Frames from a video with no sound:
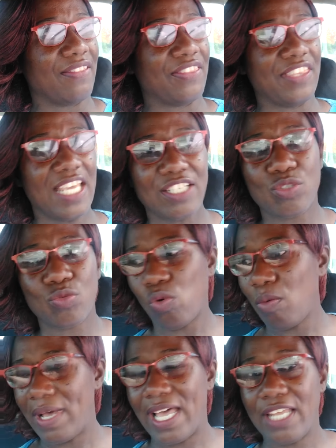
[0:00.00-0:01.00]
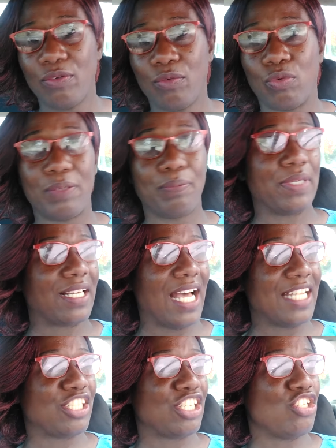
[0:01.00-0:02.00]
This woman would be
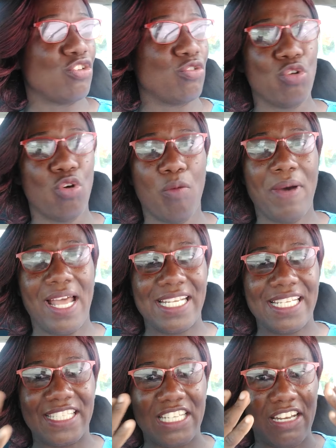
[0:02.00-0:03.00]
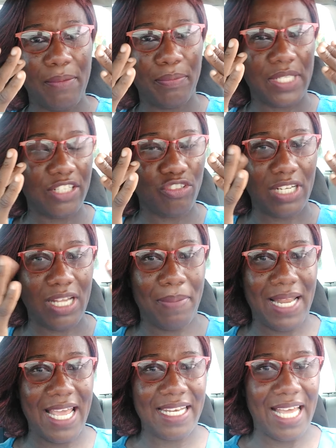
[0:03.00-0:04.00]
continue. Nobody's there. Then turn a
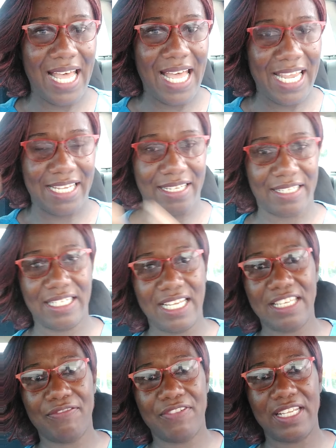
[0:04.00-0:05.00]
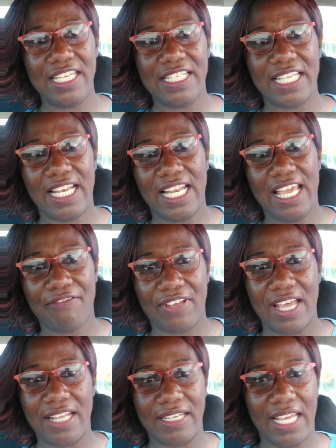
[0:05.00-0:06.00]
blind eye. Then give the eat and left,
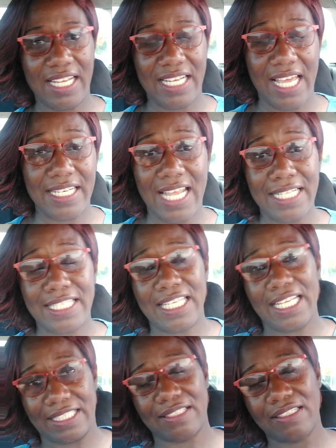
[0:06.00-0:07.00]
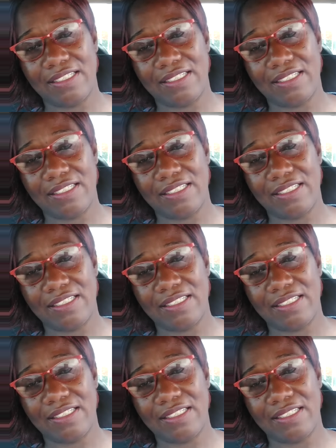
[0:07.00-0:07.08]
and that's it,